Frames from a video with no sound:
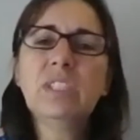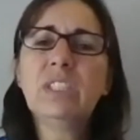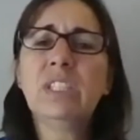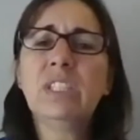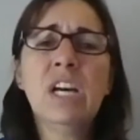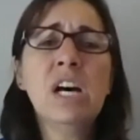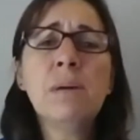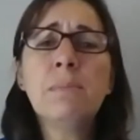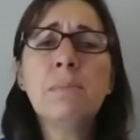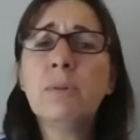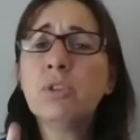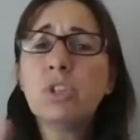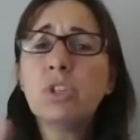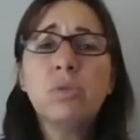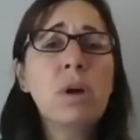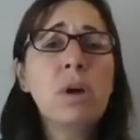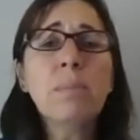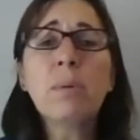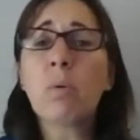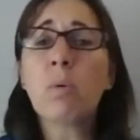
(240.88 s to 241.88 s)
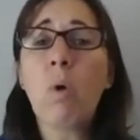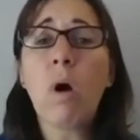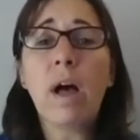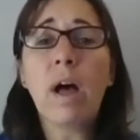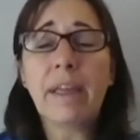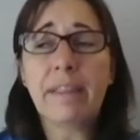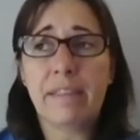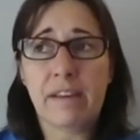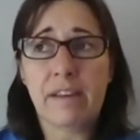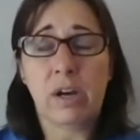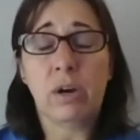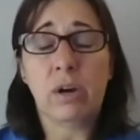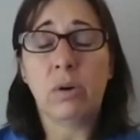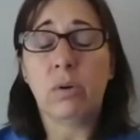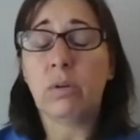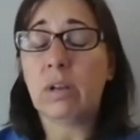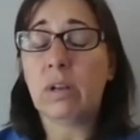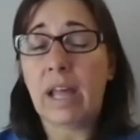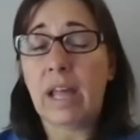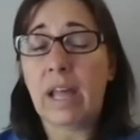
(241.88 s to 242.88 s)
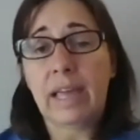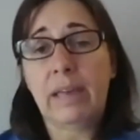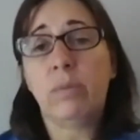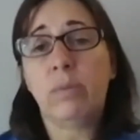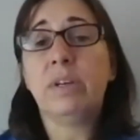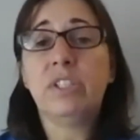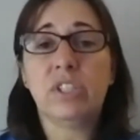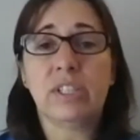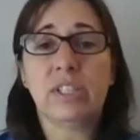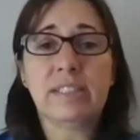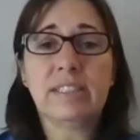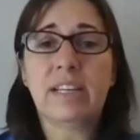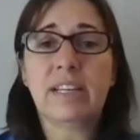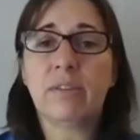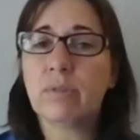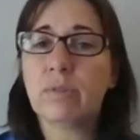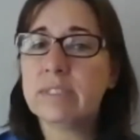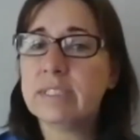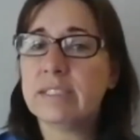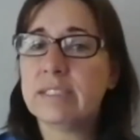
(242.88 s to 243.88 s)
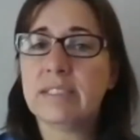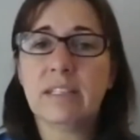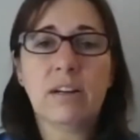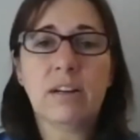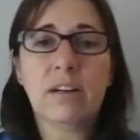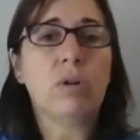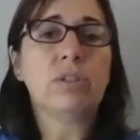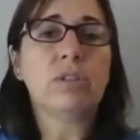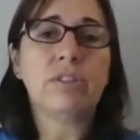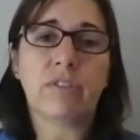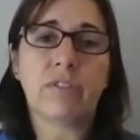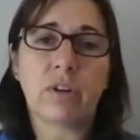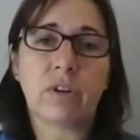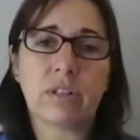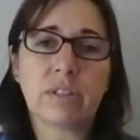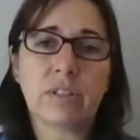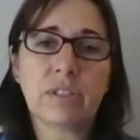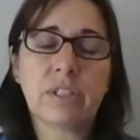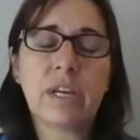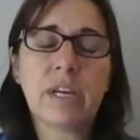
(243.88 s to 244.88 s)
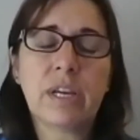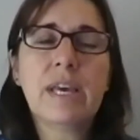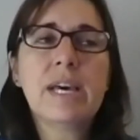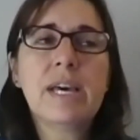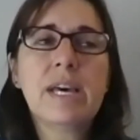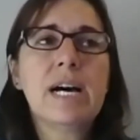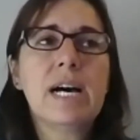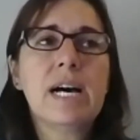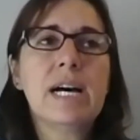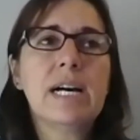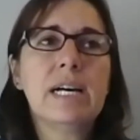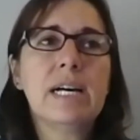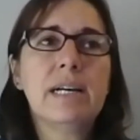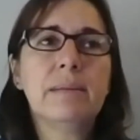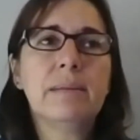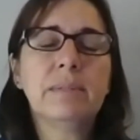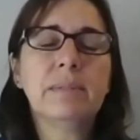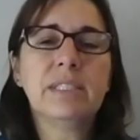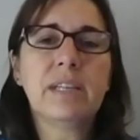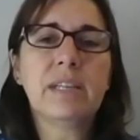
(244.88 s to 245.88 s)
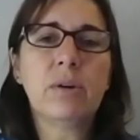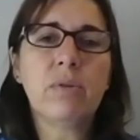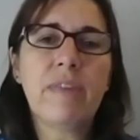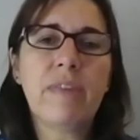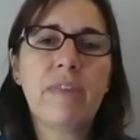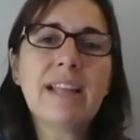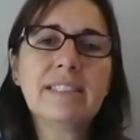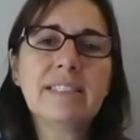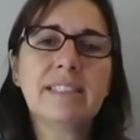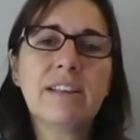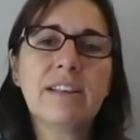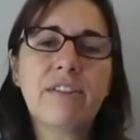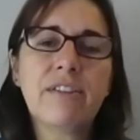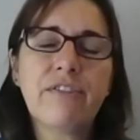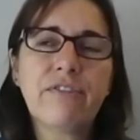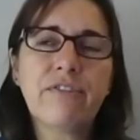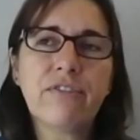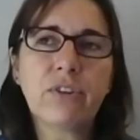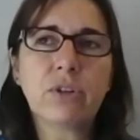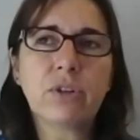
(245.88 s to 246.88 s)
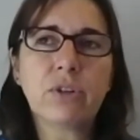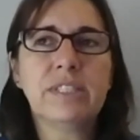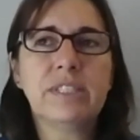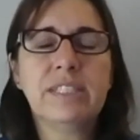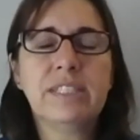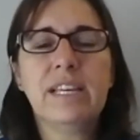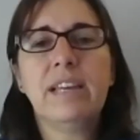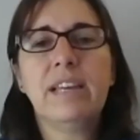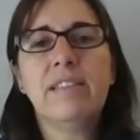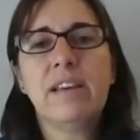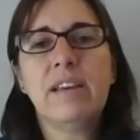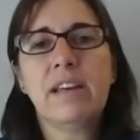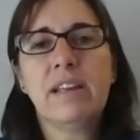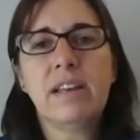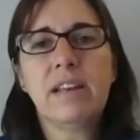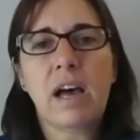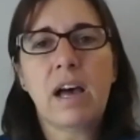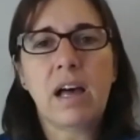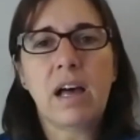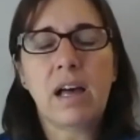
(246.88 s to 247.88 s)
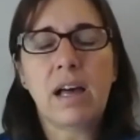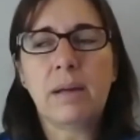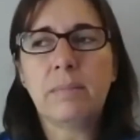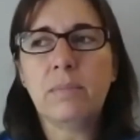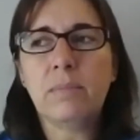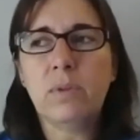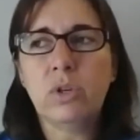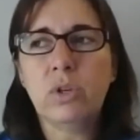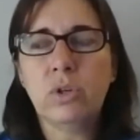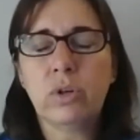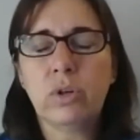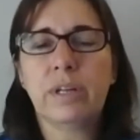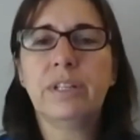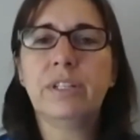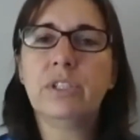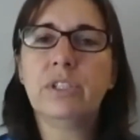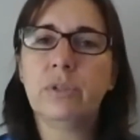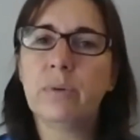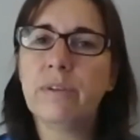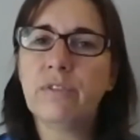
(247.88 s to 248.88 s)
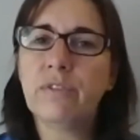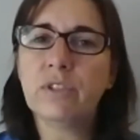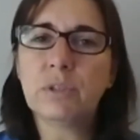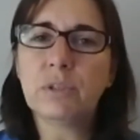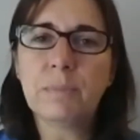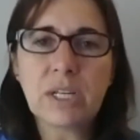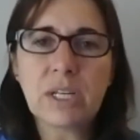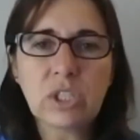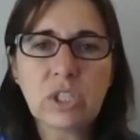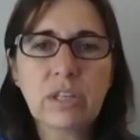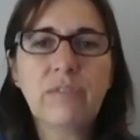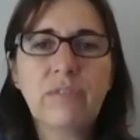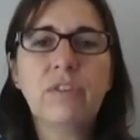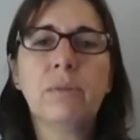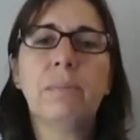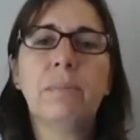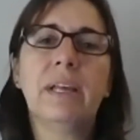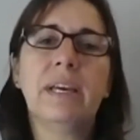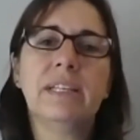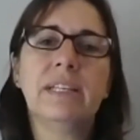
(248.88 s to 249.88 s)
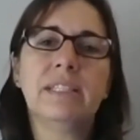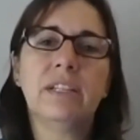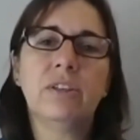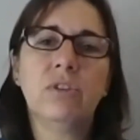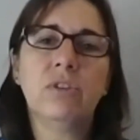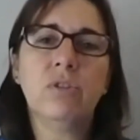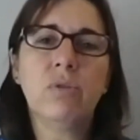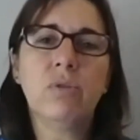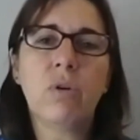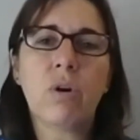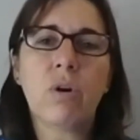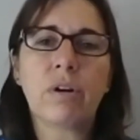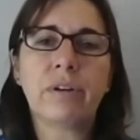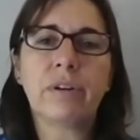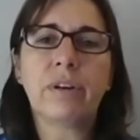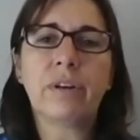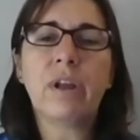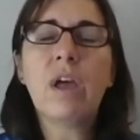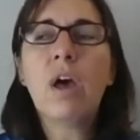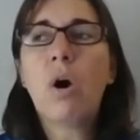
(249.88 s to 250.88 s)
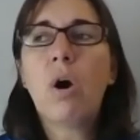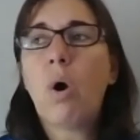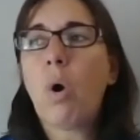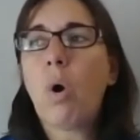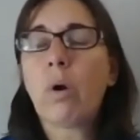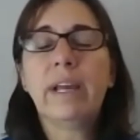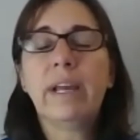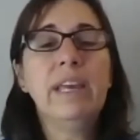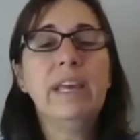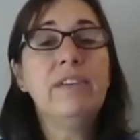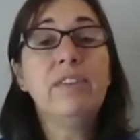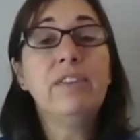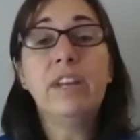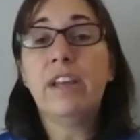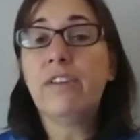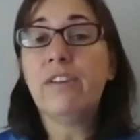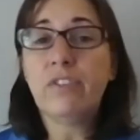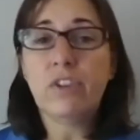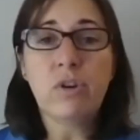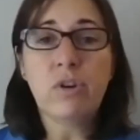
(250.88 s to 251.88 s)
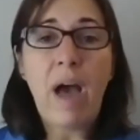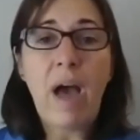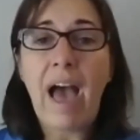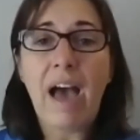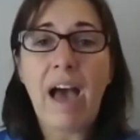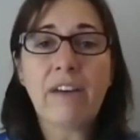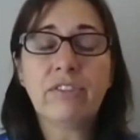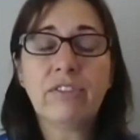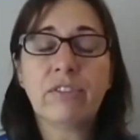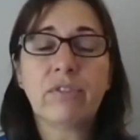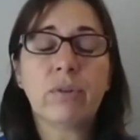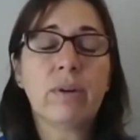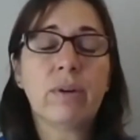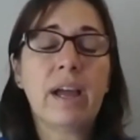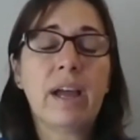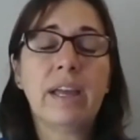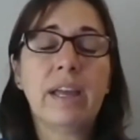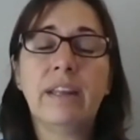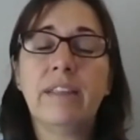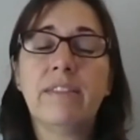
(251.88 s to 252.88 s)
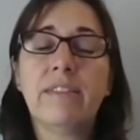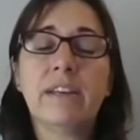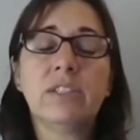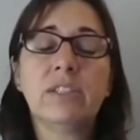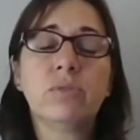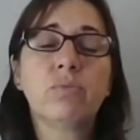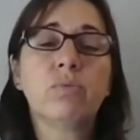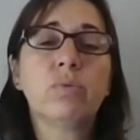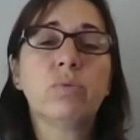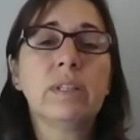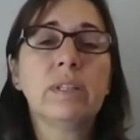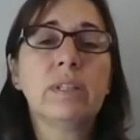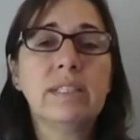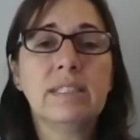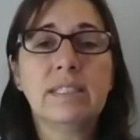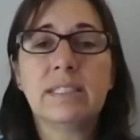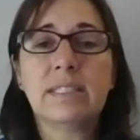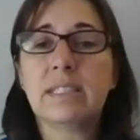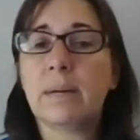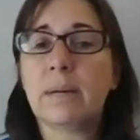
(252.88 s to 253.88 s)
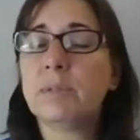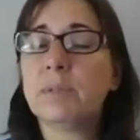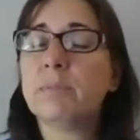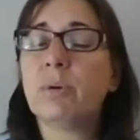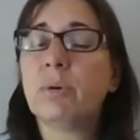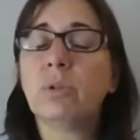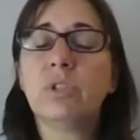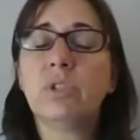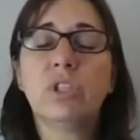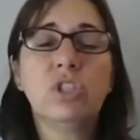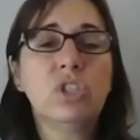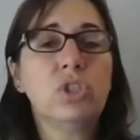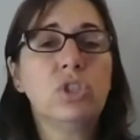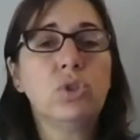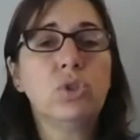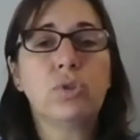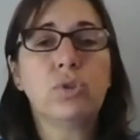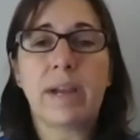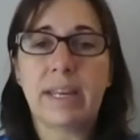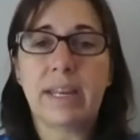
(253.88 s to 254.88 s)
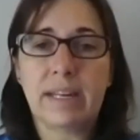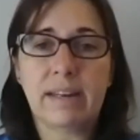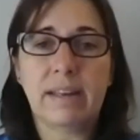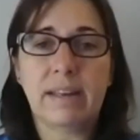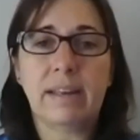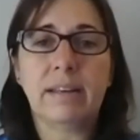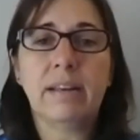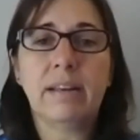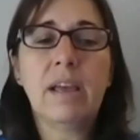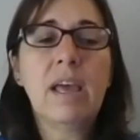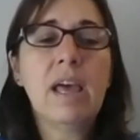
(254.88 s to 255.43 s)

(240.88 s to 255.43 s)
Um, so number one, though, like we just said, resistant cultivars. Um, so that's the first thing that um, you're going to do, if, especially if you're planting a new garden, or even if you have a variety that's really susceptible to just trade it in